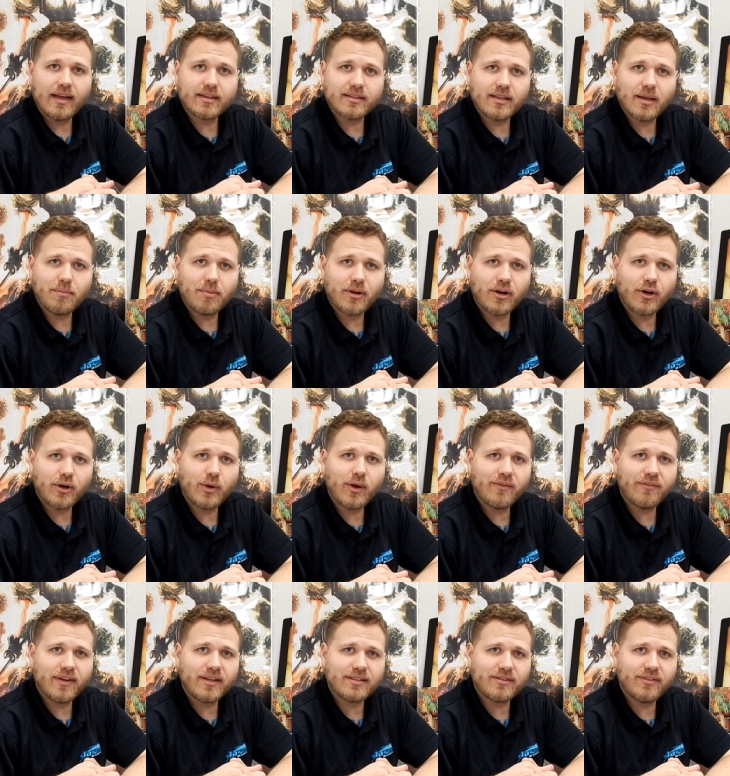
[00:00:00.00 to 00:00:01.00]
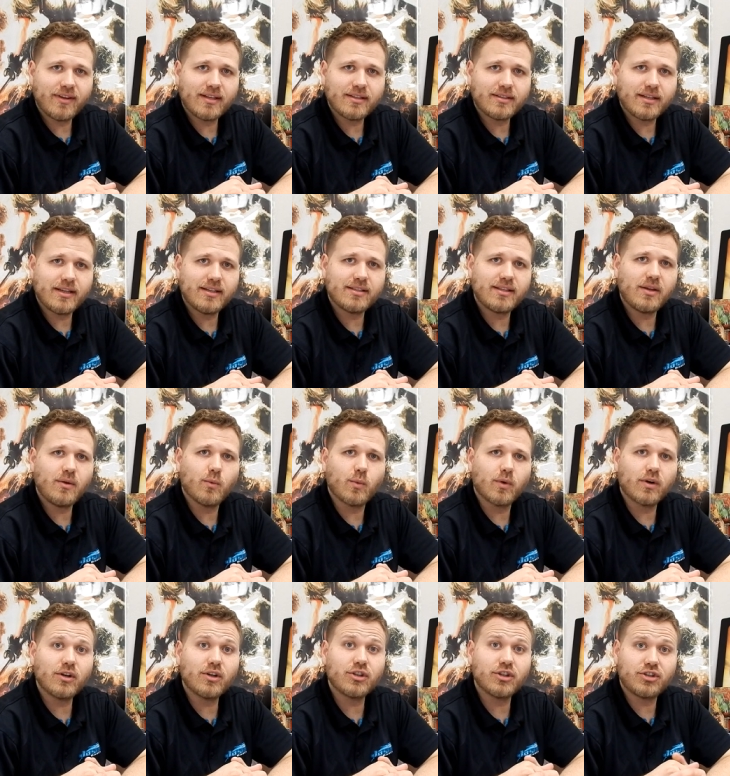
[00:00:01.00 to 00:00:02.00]
Next up on our UFS events is the
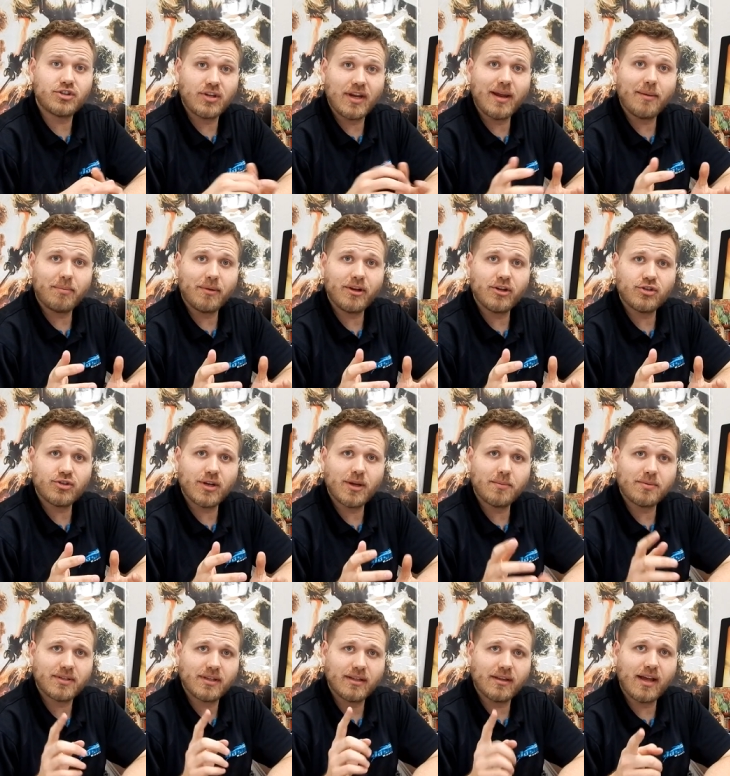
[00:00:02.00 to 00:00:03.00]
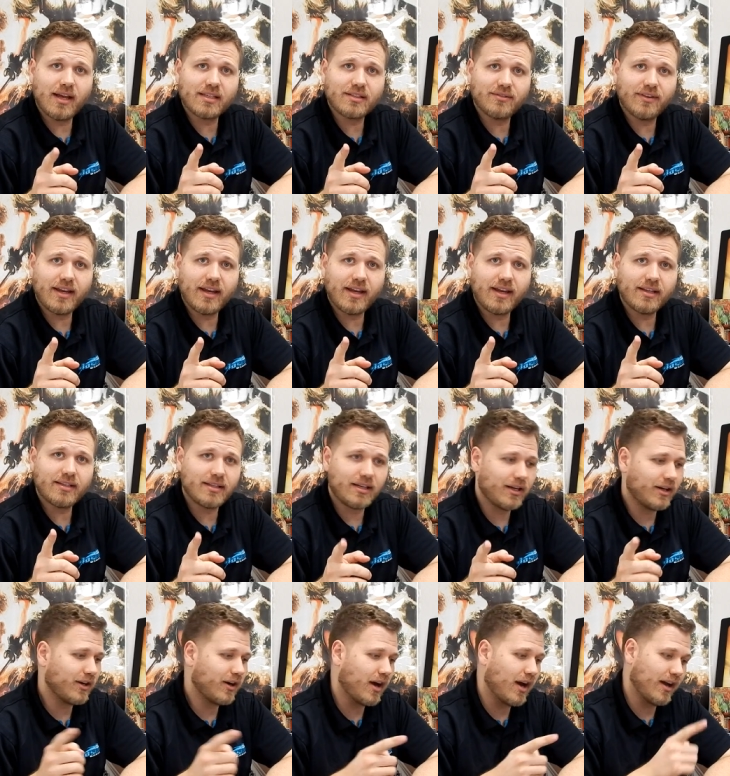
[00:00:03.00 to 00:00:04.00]
World Championships in Las Vegas
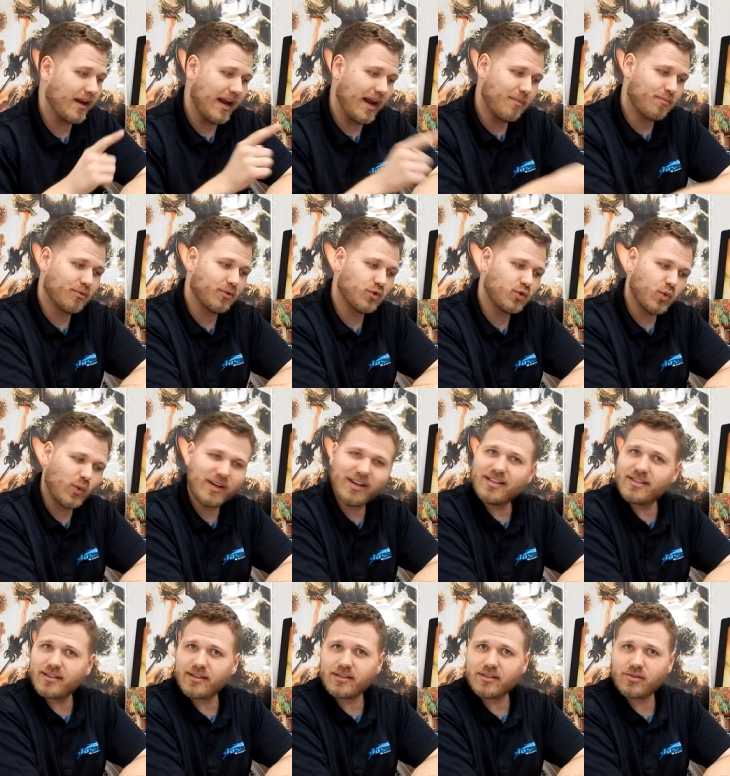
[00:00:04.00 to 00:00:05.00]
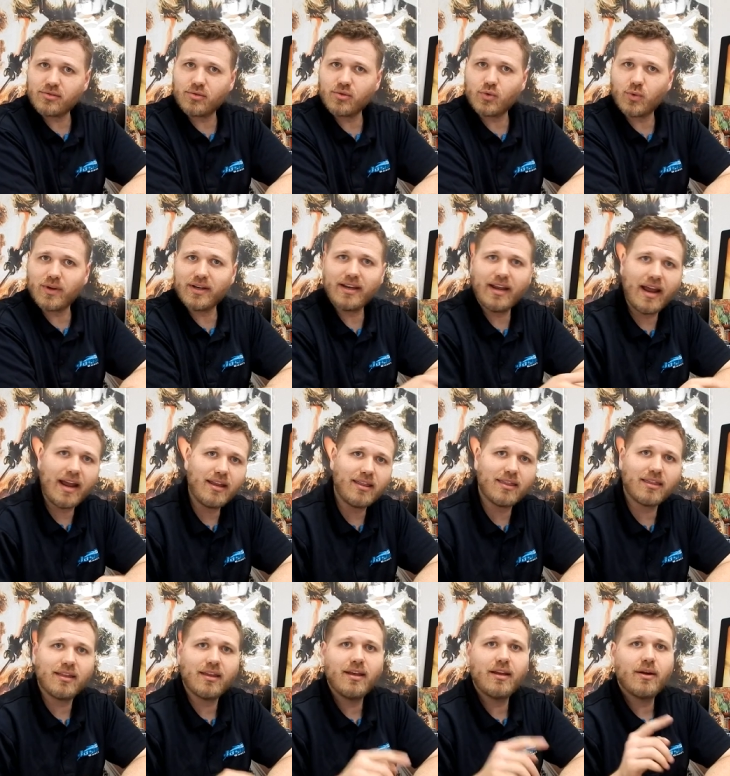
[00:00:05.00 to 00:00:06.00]
here on April 26th through
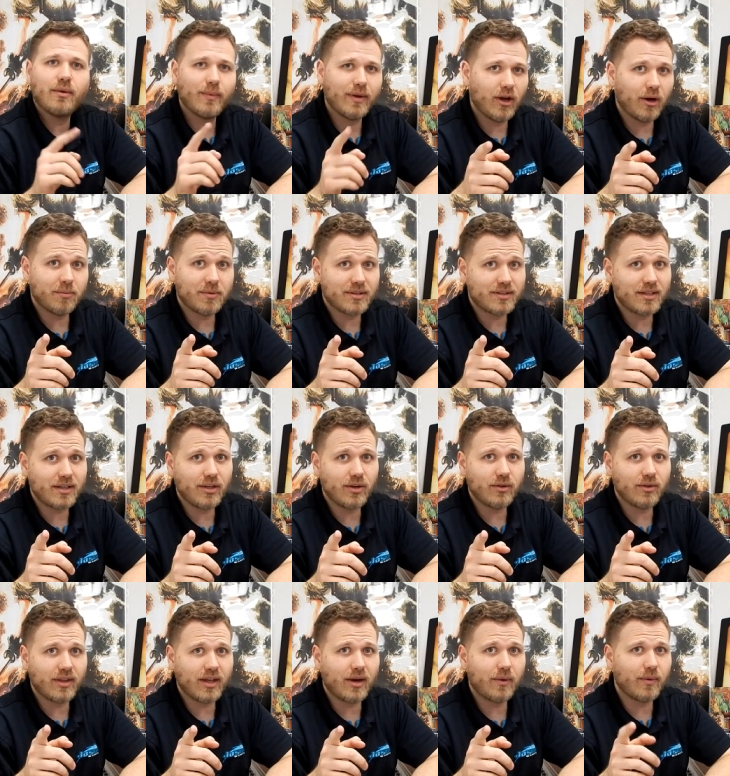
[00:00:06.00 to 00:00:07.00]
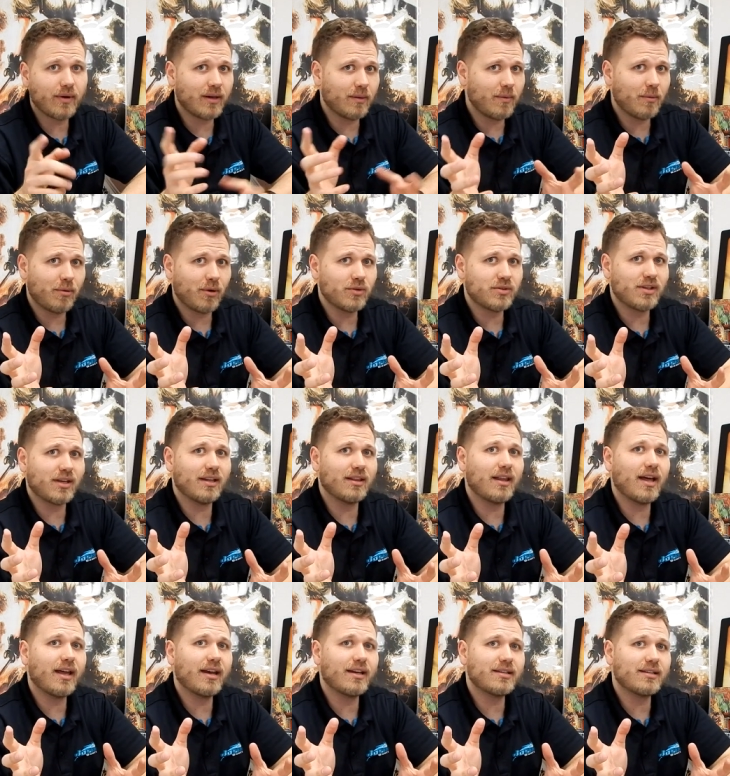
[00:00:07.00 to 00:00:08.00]
28th. We hope to see you there. We're going to be posting a
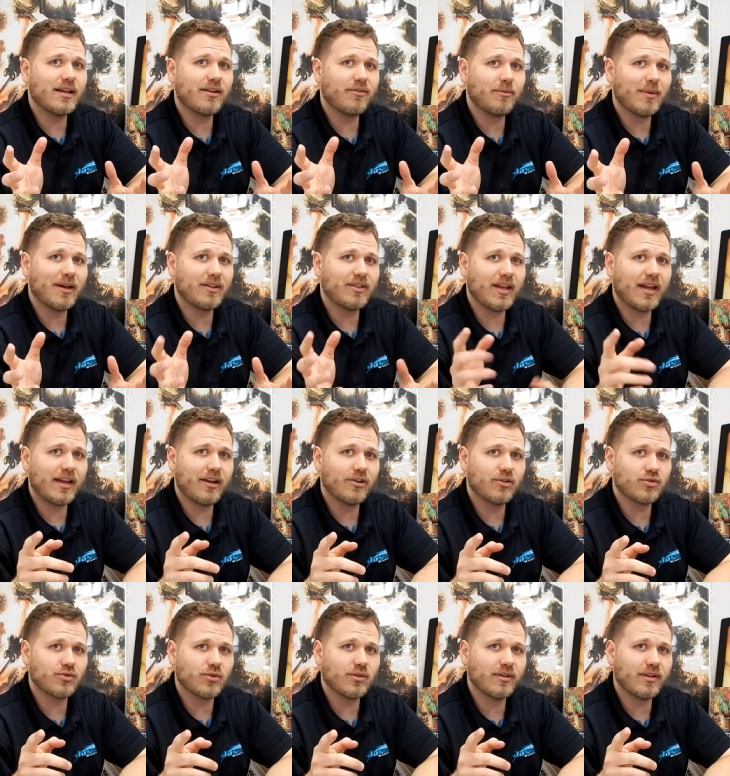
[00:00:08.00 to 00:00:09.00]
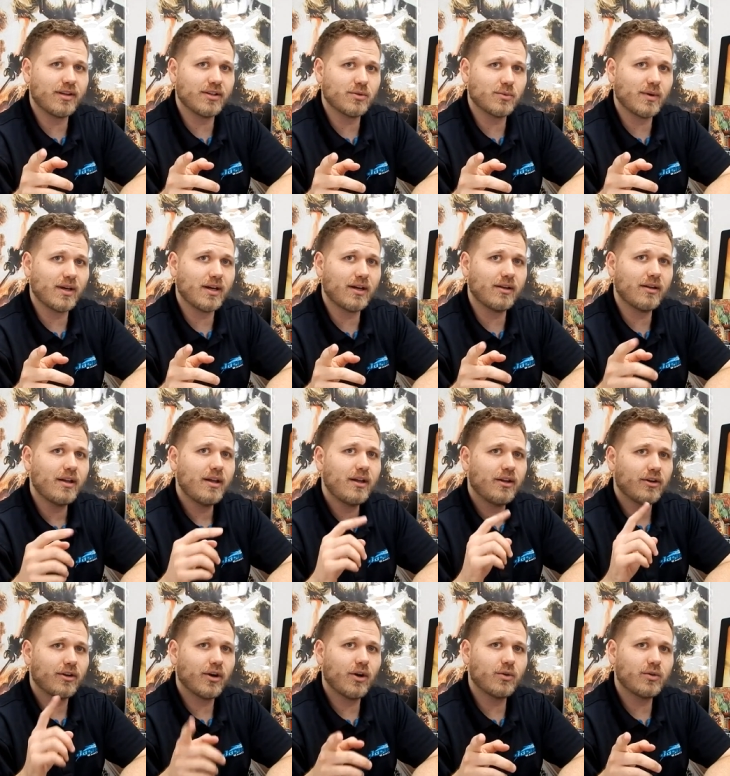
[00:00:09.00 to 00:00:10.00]
lot of stuff about that here shortly as well.
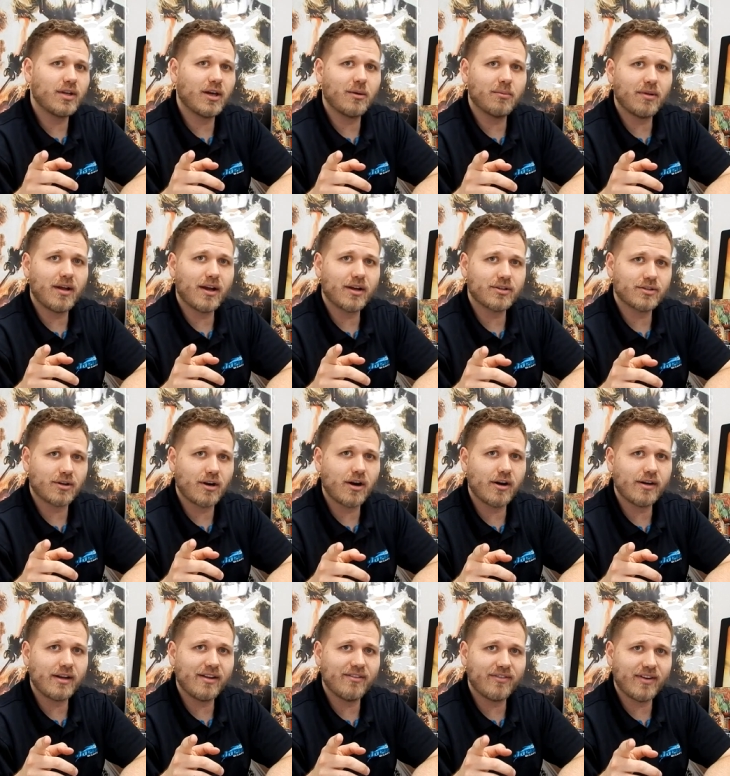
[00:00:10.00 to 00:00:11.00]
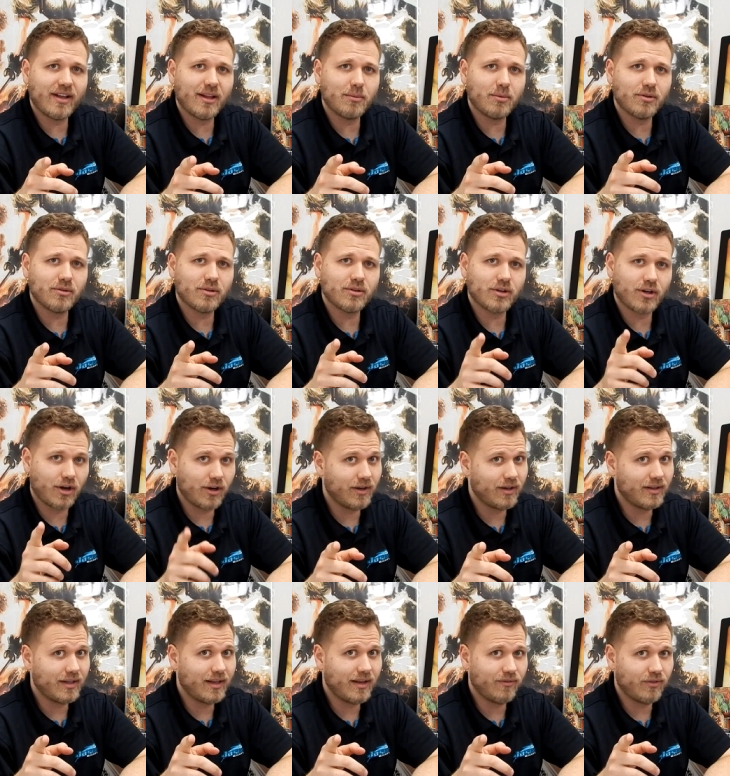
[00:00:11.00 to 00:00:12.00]
Your hotel blocks are already available
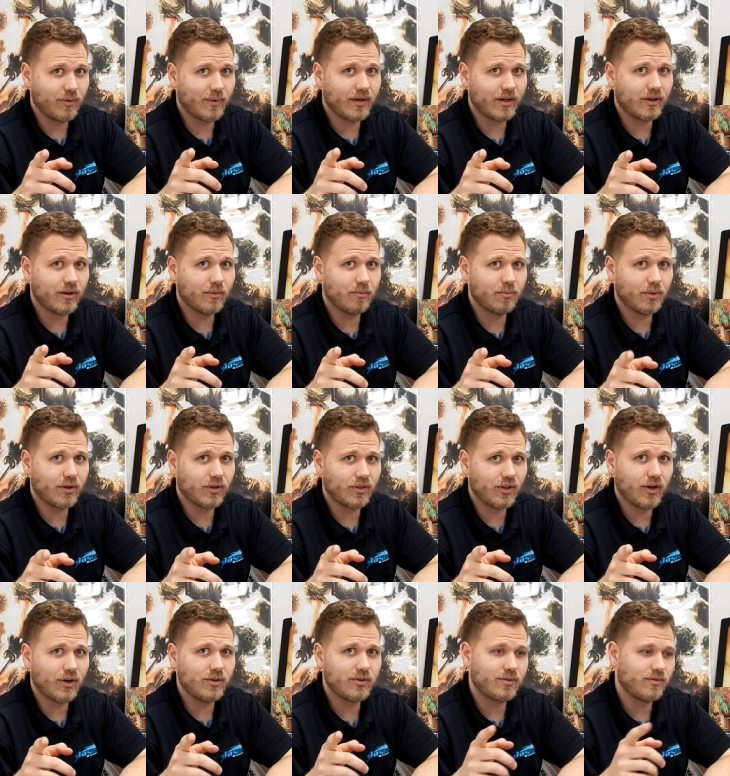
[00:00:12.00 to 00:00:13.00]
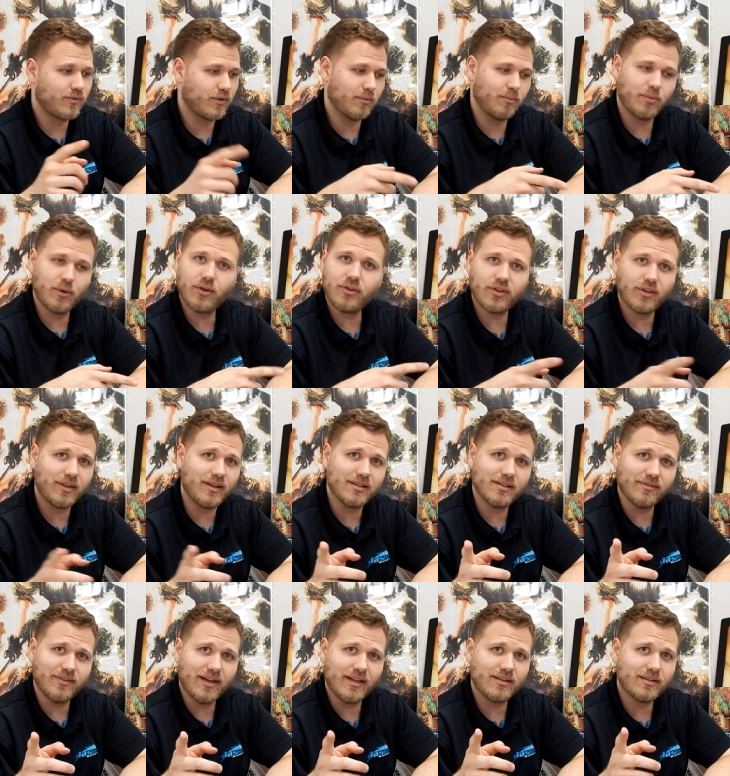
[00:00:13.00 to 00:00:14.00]
currently if you want to go book those for both of these
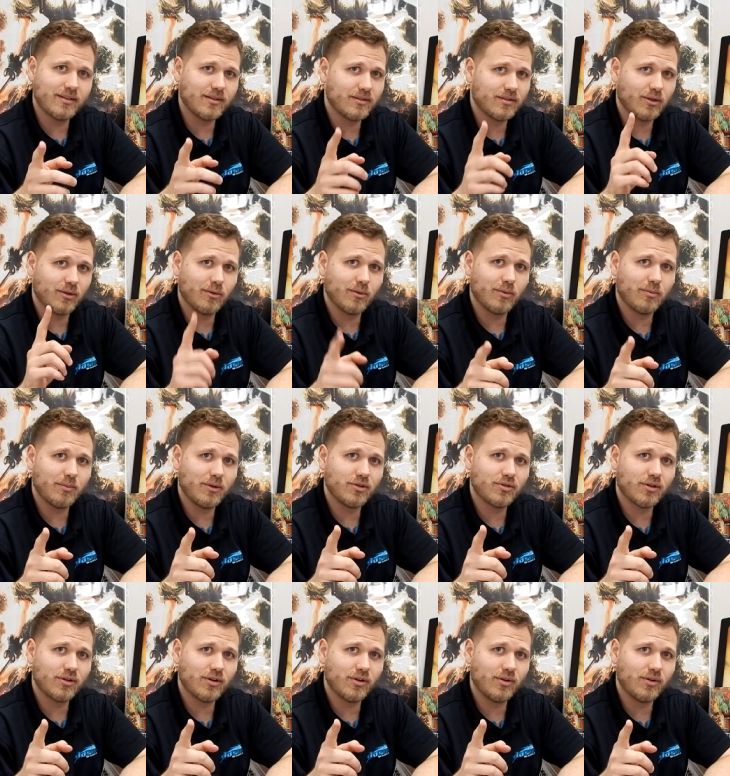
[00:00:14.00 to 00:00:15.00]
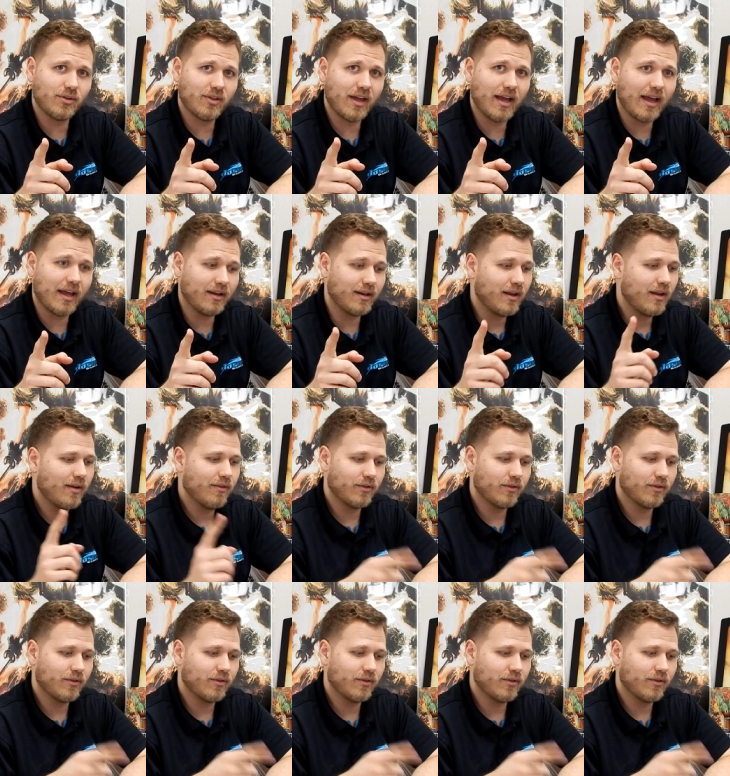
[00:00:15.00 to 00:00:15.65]
events, so be sure to do that